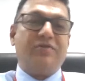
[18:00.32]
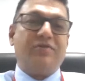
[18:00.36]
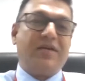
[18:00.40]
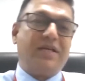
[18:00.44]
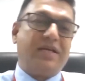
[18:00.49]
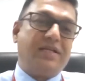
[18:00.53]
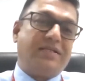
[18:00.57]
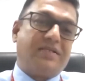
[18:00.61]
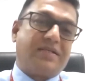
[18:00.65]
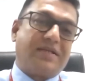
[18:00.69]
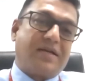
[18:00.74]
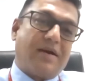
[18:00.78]

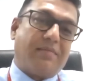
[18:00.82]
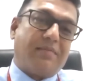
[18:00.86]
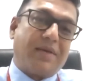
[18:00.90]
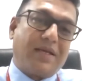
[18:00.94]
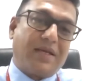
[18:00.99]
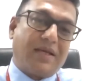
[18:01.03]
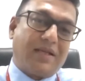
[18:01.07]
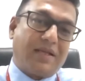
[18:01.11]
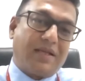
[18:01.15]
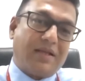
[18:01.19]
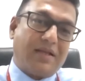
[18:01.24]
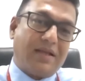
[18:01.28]
needs
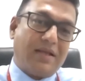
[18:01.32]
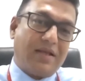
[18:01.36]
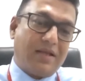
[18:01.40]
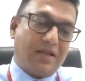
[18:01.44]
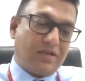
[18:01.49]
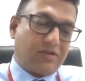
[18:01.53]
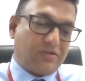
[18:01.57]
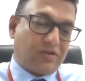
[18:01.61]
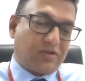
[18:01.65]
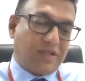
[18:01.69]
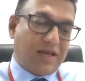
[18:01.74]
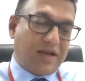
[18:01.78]
coming in.
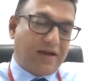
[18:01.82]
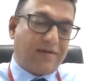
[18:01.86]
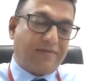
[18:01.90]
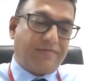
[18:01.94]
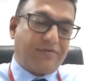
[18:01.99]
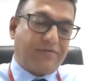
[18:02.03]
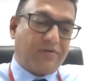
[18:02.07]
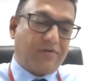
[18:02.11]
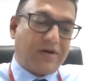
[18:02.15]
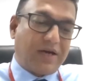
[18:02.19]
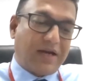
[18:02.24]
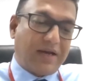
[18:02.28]
So
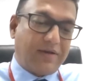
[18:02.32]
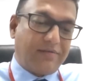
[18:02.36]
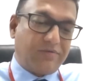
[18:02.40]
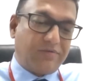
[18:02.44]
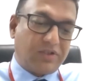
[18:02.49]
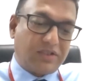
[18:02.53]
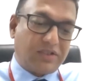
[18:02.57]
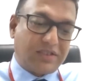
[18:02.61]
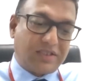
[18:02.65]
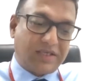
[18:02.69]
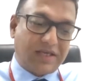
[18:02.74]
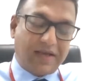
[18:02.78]
therefore, I
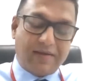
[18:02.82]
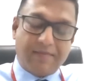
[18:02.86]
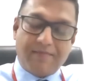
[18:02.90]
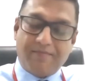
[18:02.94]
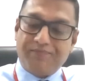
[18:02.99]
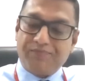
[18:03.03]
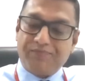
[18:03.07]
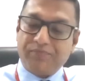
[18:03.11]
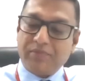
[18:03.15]
would say